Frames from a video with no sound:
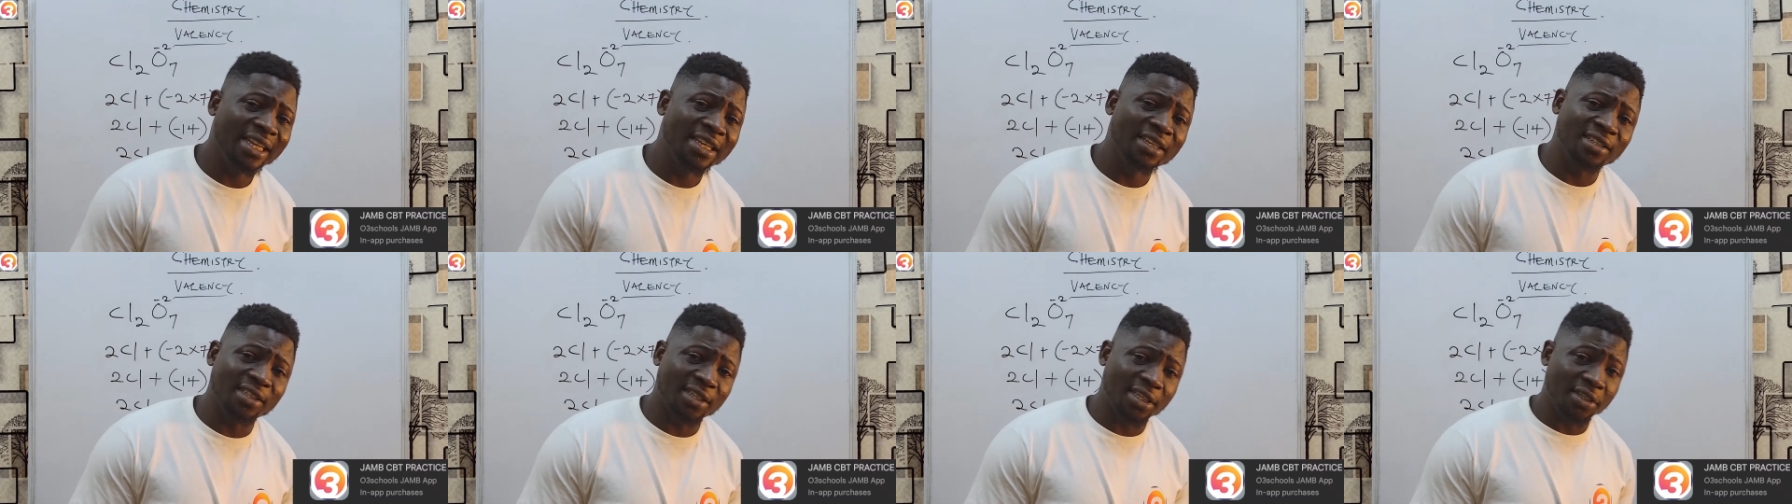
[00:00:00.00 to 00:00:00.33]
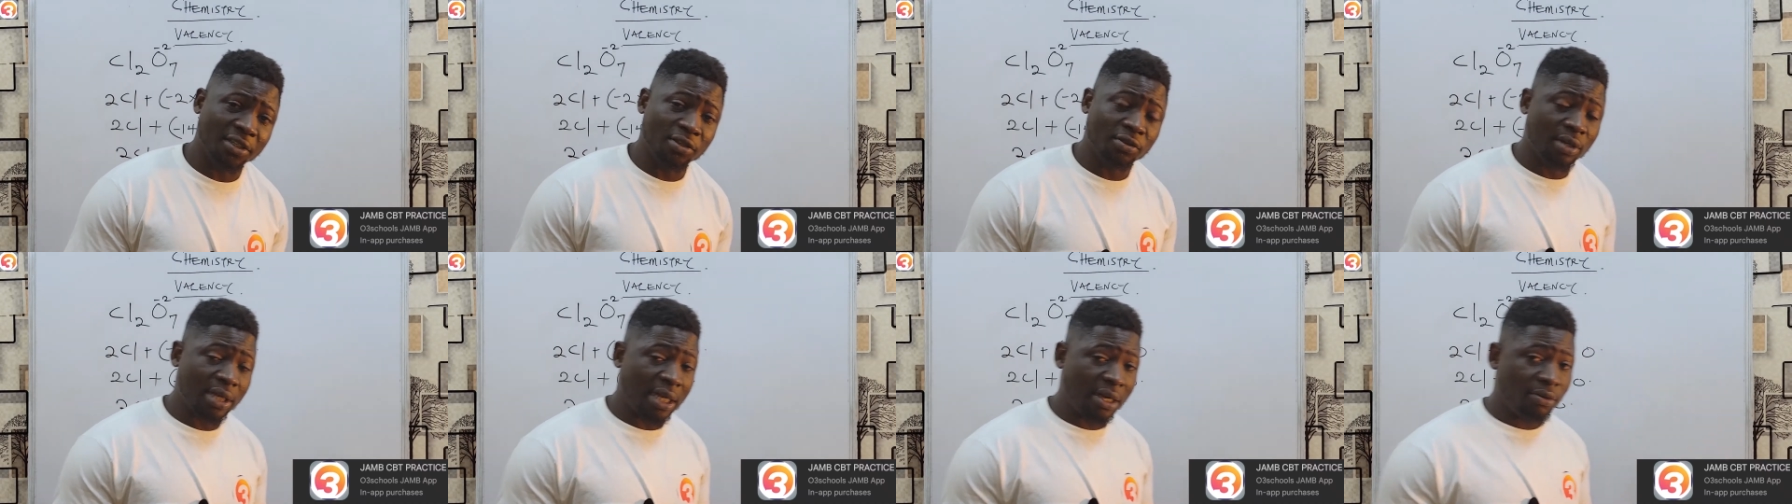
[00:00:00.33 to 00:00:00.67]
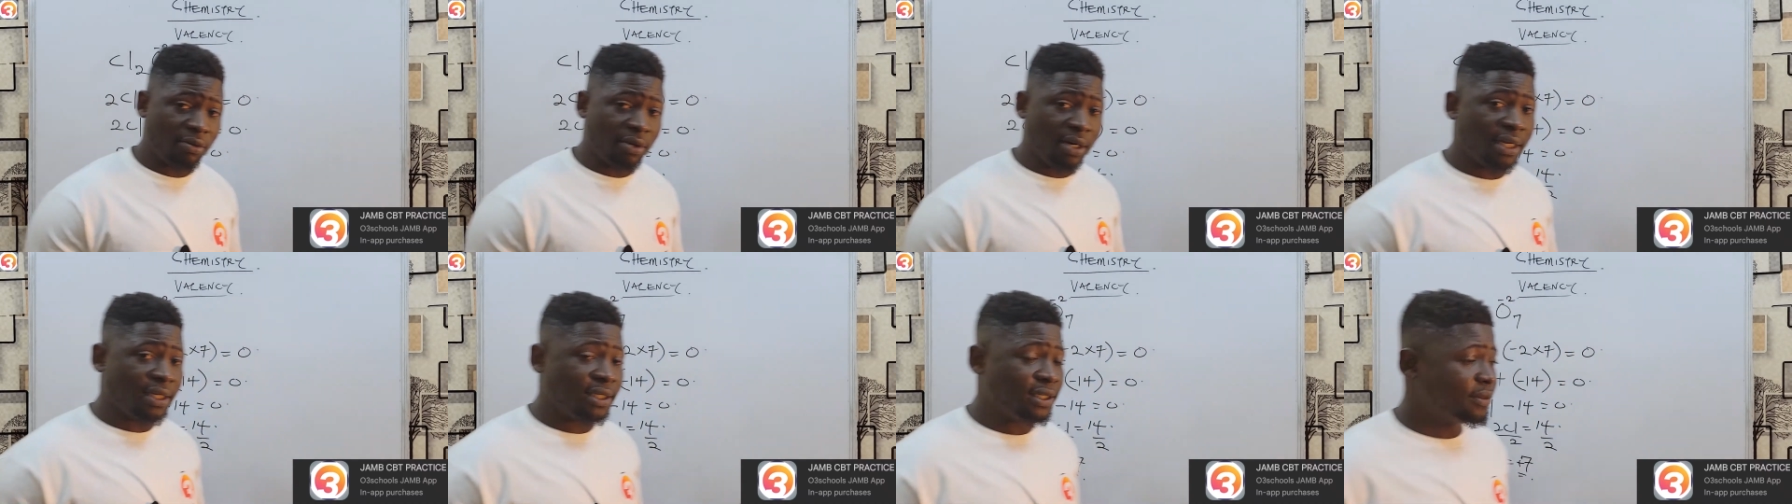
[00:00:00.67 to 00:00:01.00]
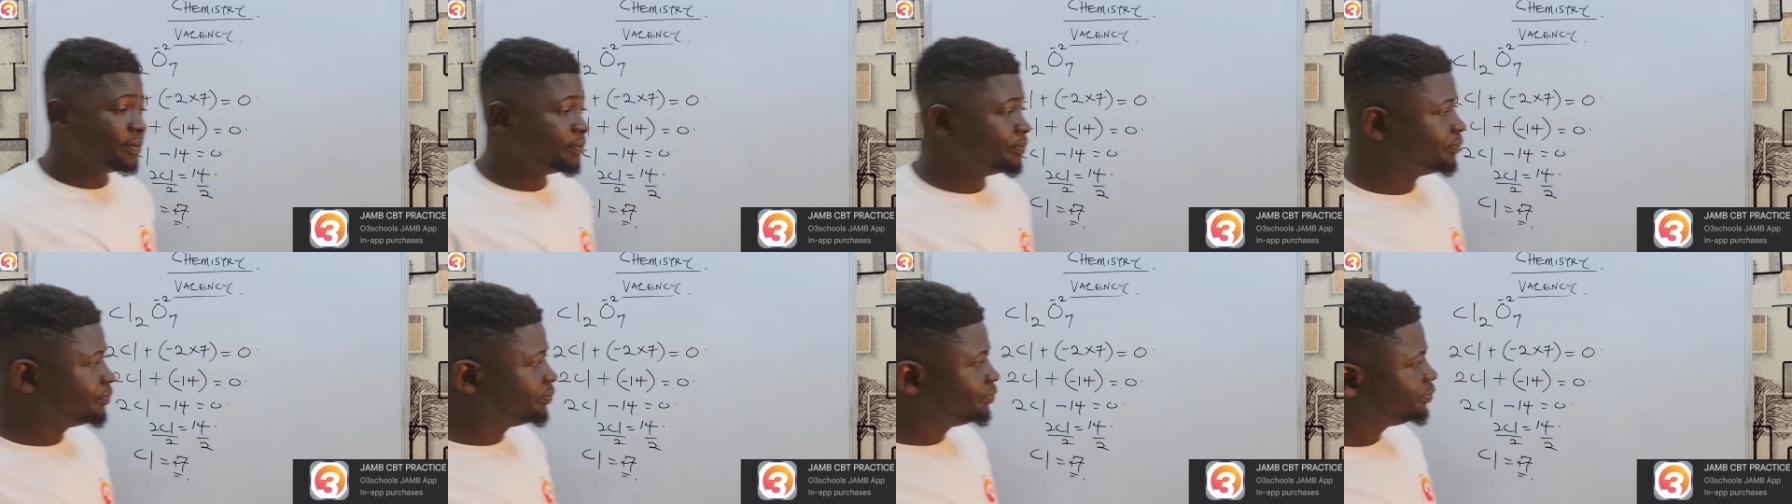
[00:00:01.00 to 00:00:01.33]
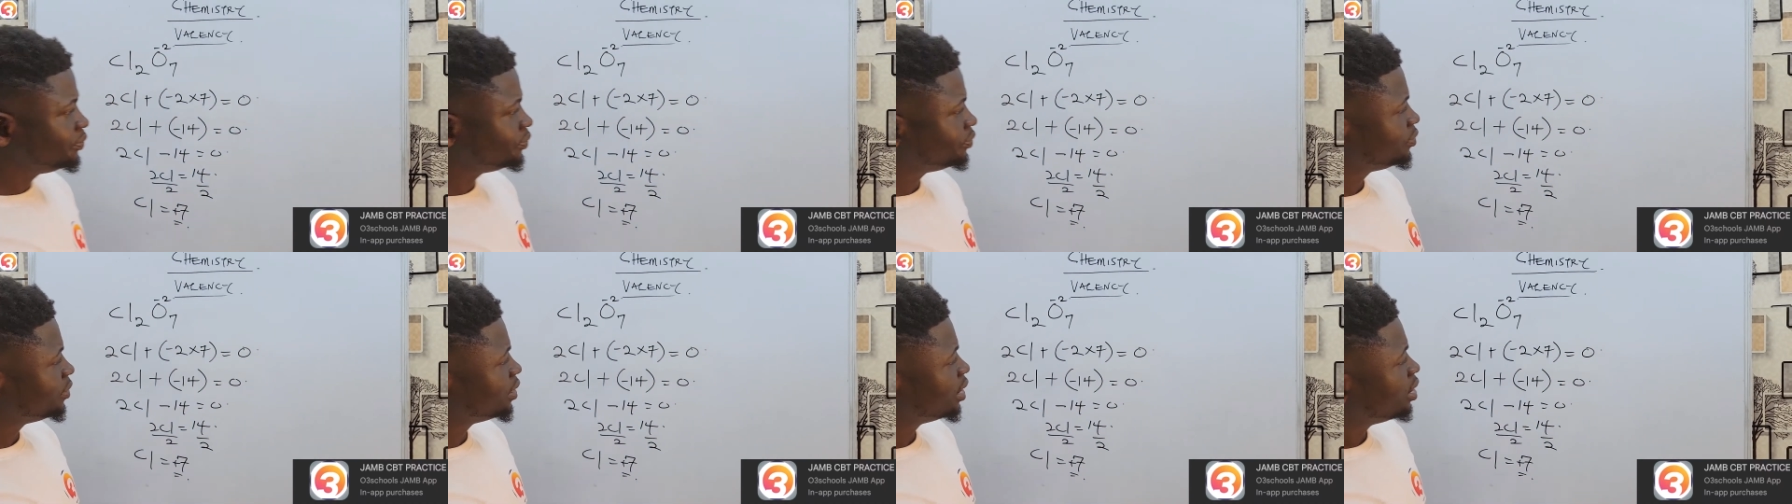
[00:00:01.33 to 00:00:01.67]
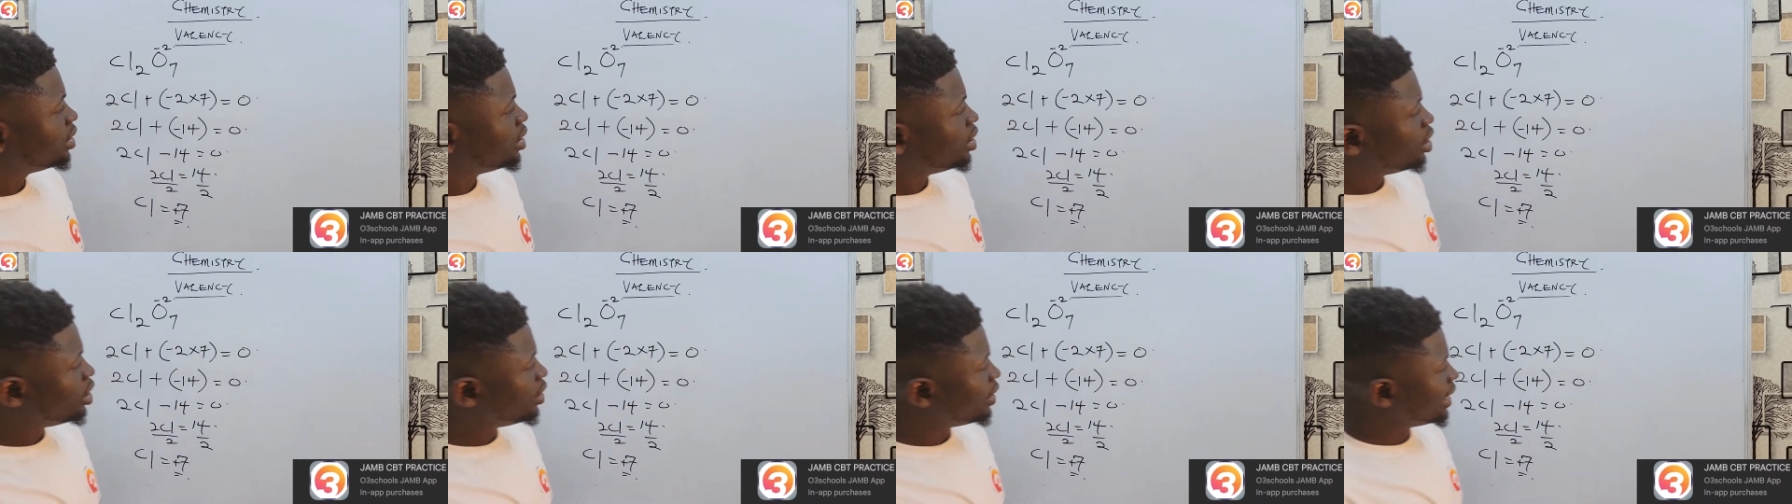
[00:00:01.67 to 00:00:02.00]
easy to calculate.
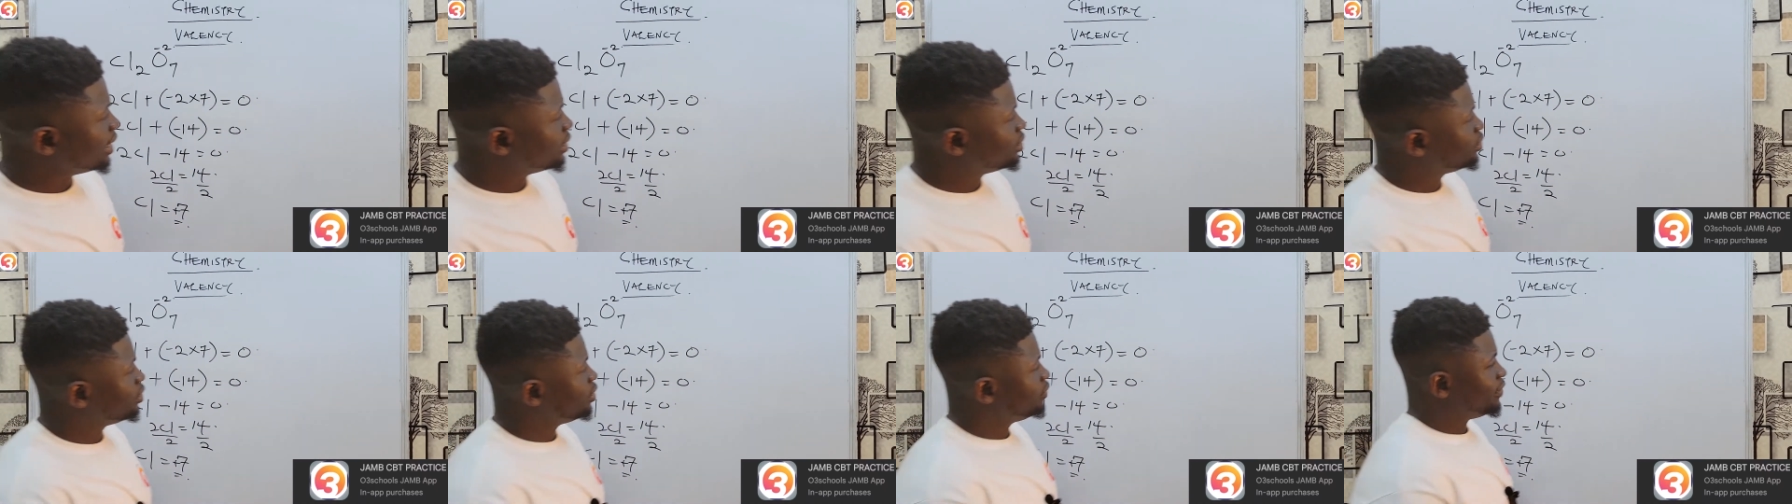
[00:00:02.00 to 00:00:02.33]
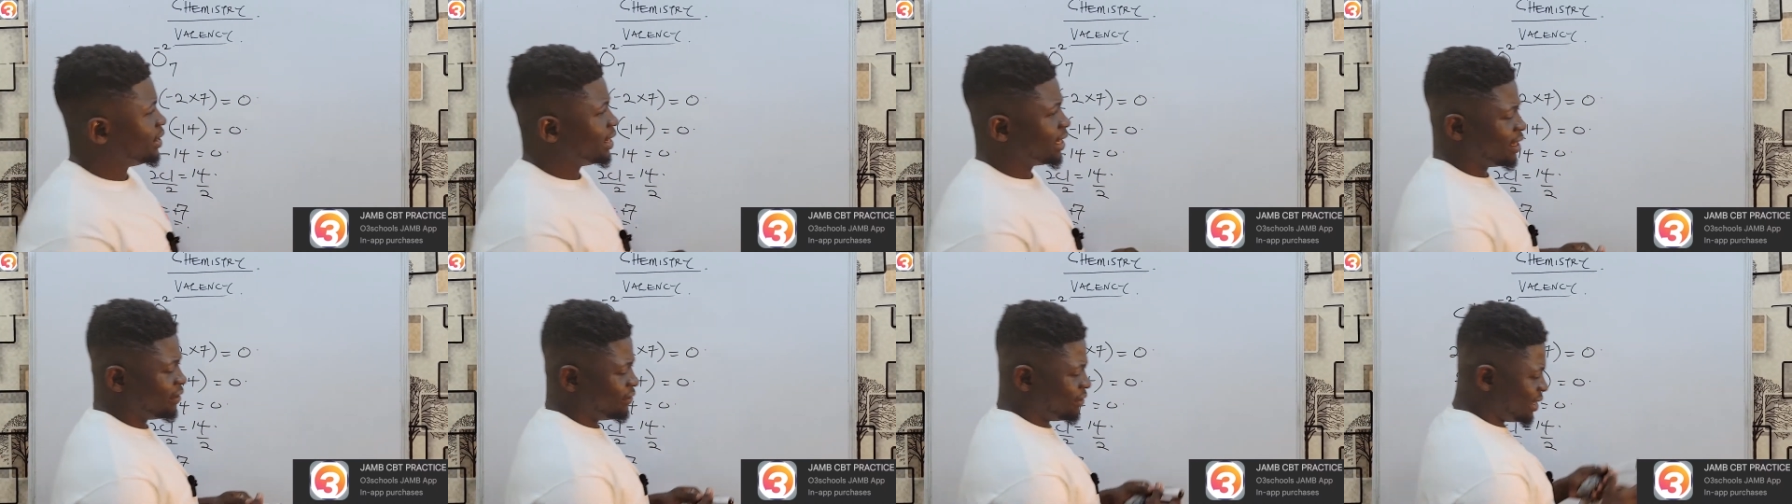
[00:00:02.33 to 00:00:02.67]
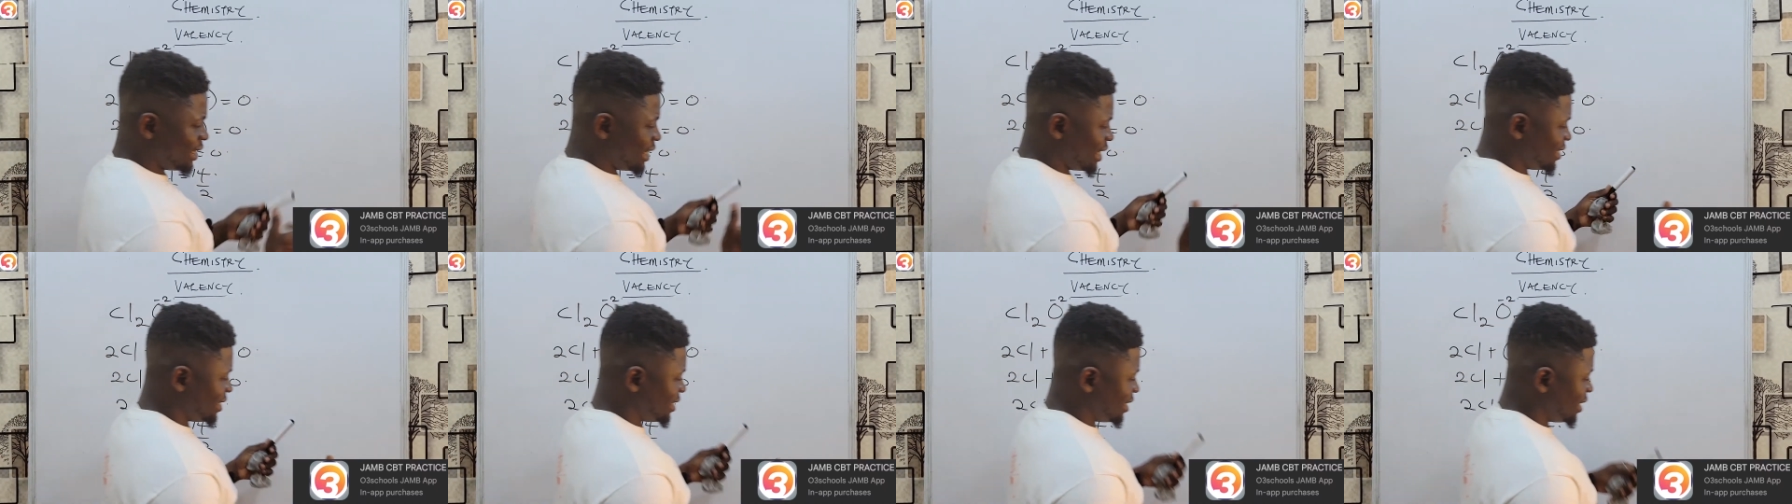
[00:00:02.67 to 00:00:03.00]
All right, so if I give given, let's